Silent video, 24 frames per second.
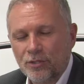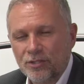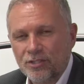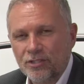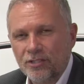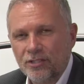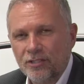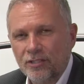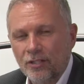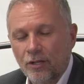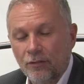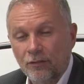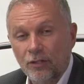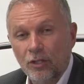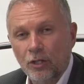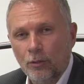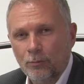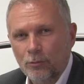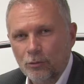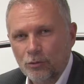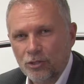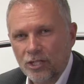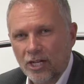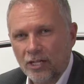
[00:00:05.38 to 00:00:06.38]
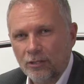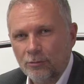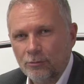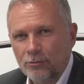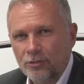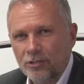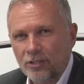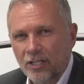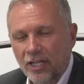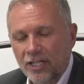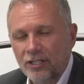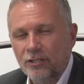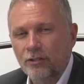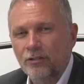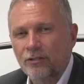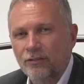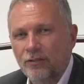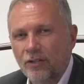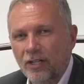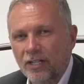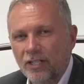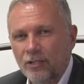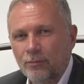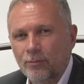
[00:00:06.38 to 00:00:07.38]
President of Global Channels and
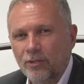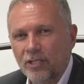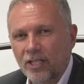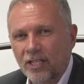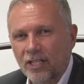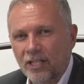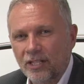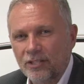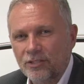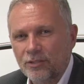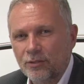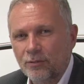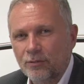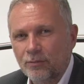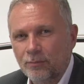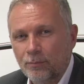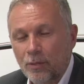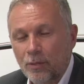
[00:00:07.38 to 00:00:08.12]
Unified Communication